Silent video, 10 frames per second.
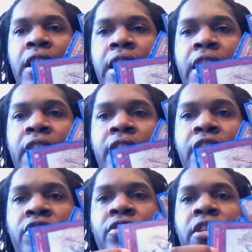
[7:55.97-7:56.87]
and
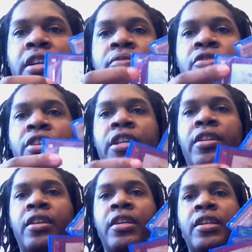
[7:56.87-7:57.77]
there's your Solemn Warning.
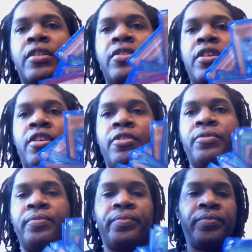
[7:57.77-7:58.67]
So,